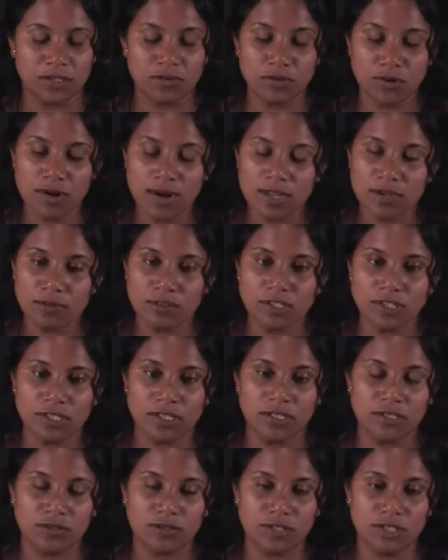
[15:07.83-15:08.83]
You don't
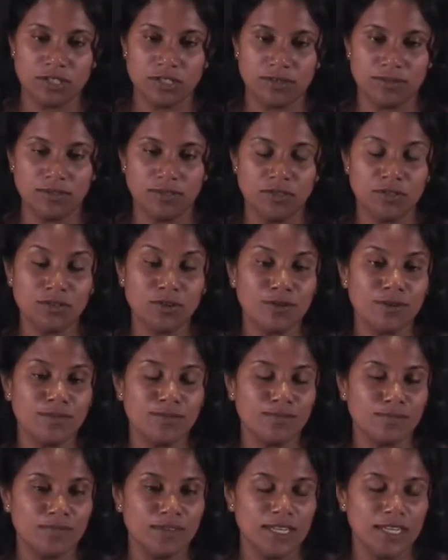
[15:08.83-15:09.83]

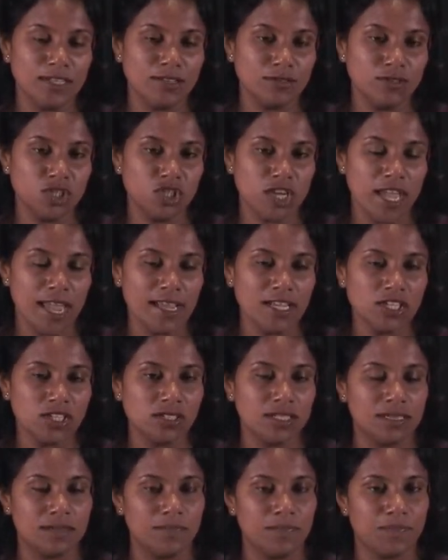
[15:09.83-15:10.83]
need to change
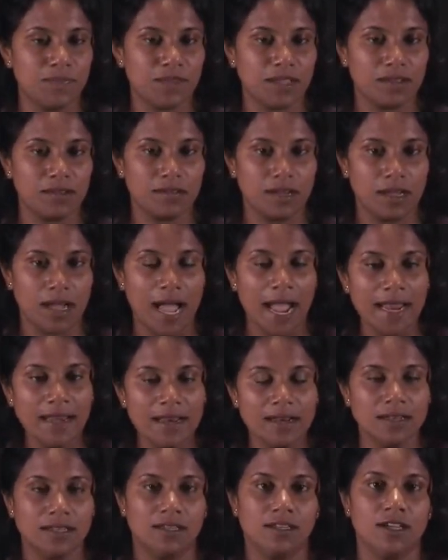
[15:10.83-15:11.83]
the
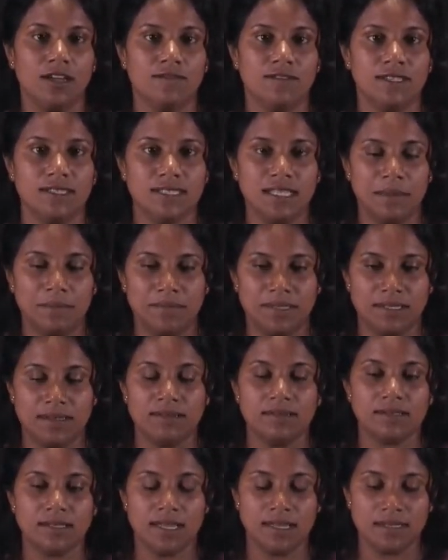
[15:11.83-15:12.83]
identity of the
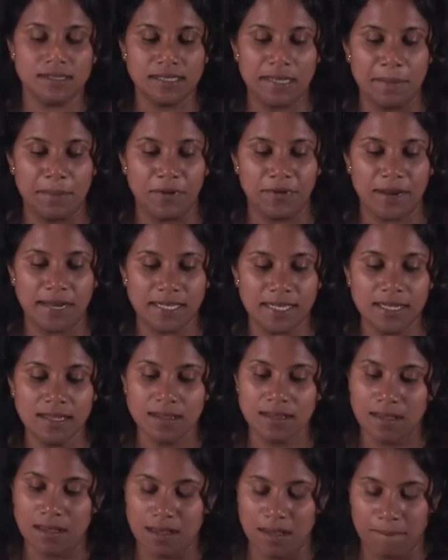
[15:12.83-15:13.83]
substance in separating
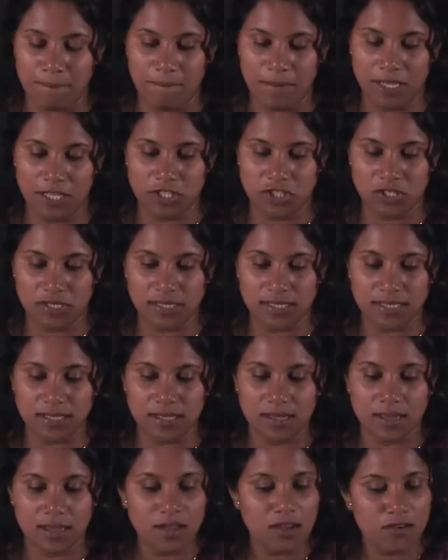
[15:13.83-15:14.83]
mixtures.
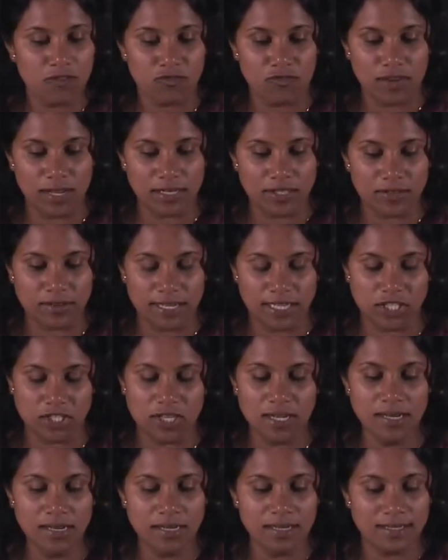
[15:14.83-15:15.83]

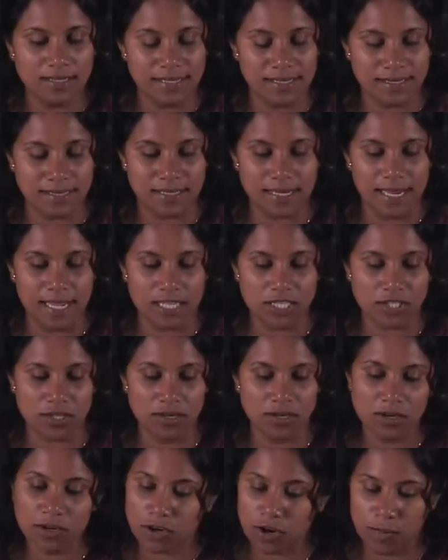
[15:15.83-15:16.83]
Filtration,
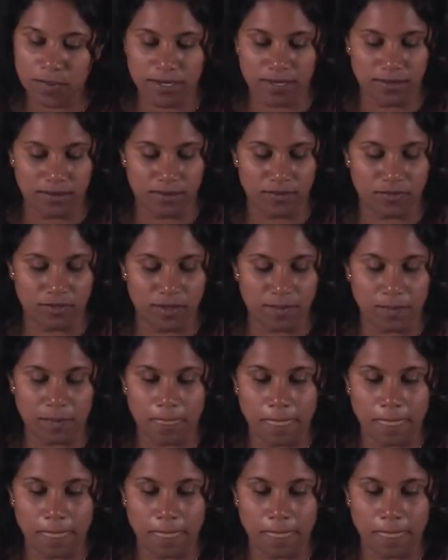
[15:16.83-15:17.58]
distillation, chromatography.